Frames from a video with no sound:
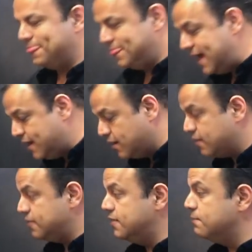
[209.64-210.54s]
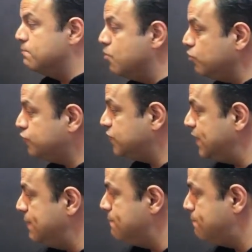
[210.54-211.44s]
Then the
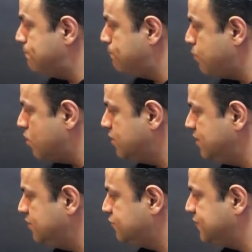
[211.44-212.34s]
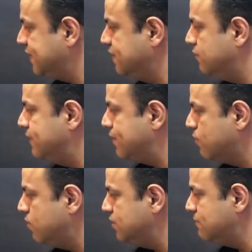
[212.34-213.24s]
most important signal where
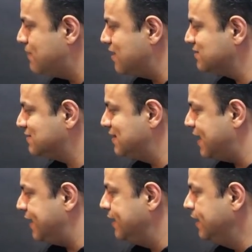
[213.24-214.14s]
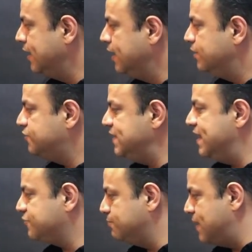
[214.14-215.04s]
all the marks lie,
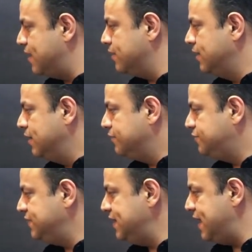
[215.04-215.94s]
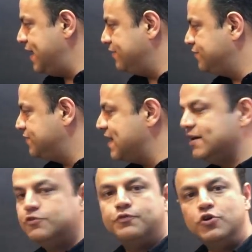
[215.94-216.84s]
CS bar. CS
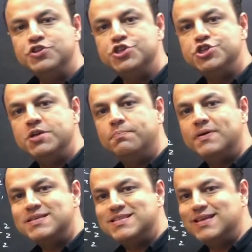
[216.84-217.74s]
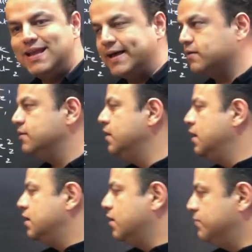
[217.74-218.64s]
stands for chip select.
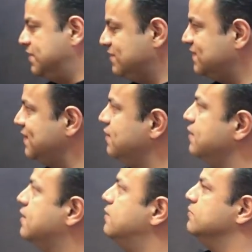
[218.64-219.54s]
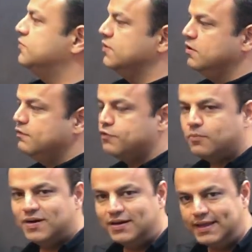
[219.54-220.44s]
Now this signal comes
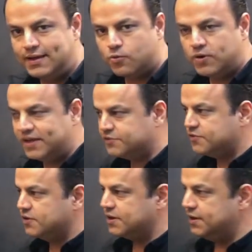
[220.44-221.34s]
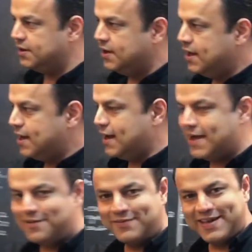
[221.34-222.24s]
from a decoding circuit. I
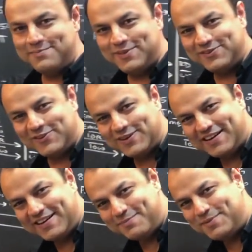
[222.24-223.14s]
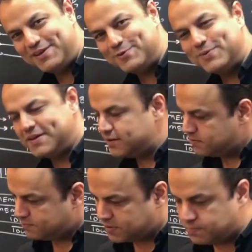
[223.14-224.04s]
have kept the circuit empty over
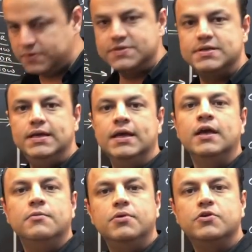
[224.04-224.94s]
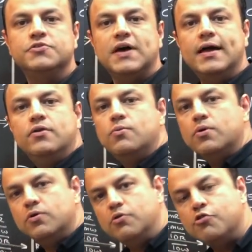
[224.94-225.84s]
here purposely because I don't
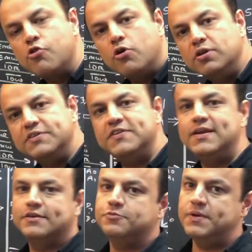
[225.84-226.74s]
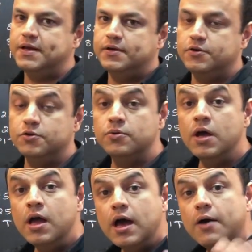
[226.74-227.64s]
want to draw this and explain it to you.
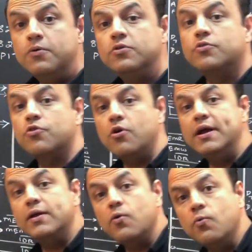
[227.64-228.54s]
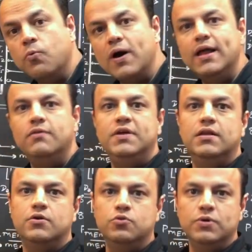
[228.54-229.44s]
I want to draw it while
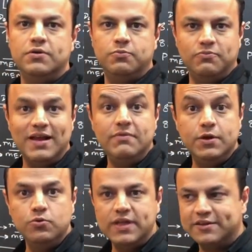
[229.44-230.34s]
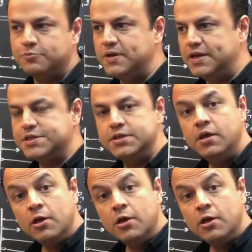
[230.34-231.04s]
we do it, while we do the explanation,